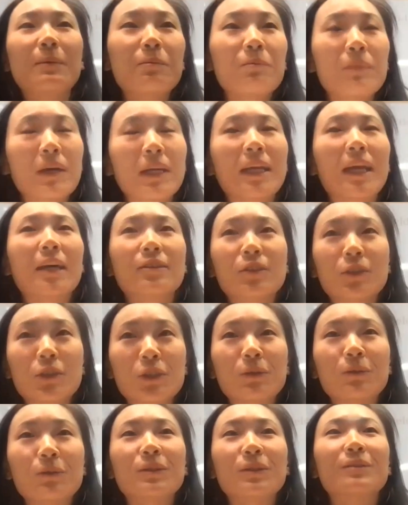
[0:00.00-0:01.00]
many other
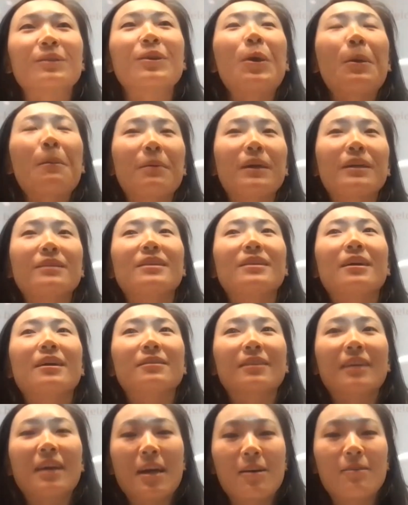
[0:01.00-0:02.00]
tools based
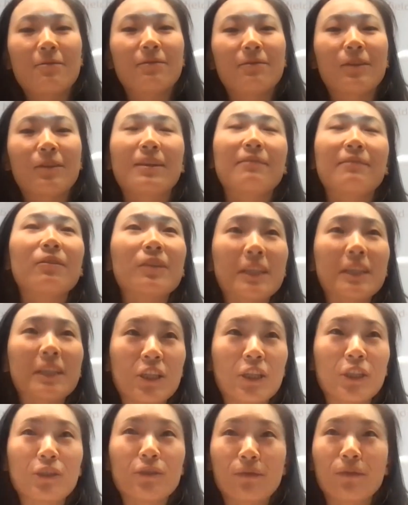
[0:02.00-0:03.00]
on field level
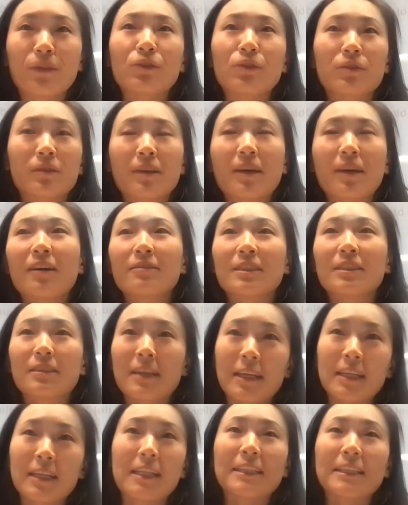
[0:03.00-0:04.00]
lineage for root cause
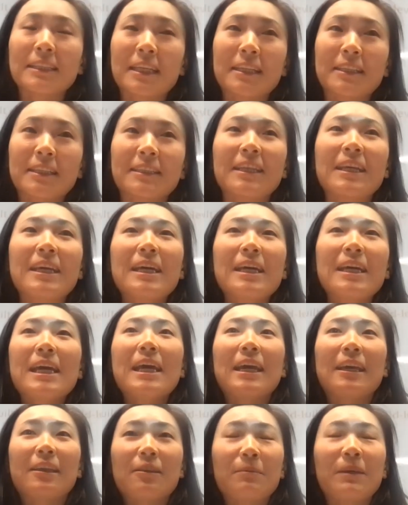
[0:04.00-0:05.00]
analysis
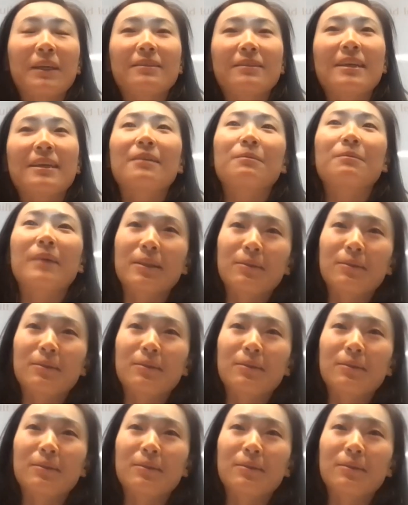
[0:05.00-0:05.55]
in the meantime